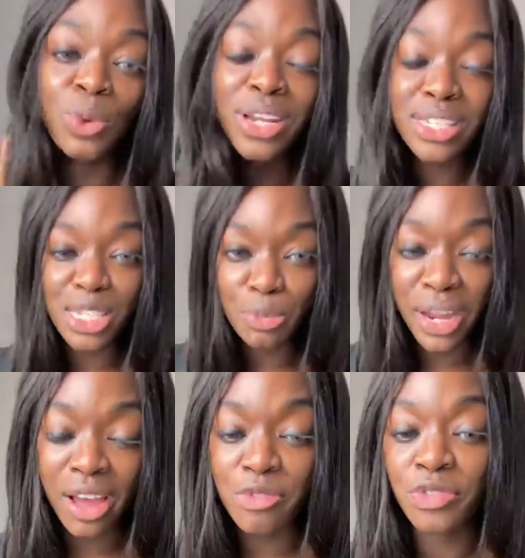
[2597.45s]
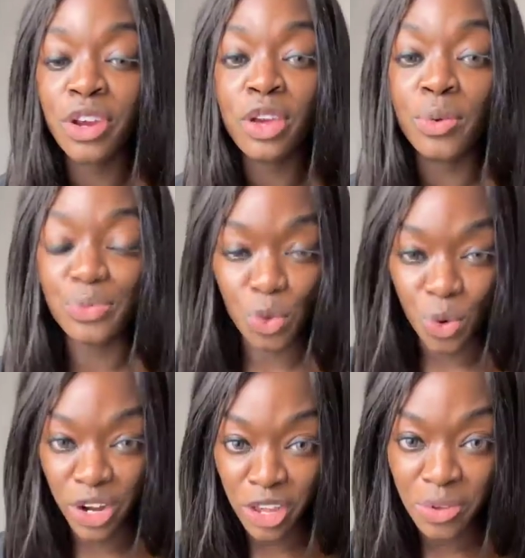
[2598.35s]
What does this bring up for you?
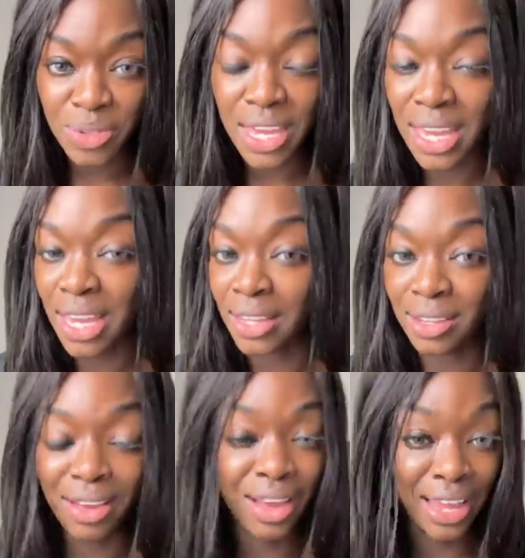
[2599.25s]
What are you thinking?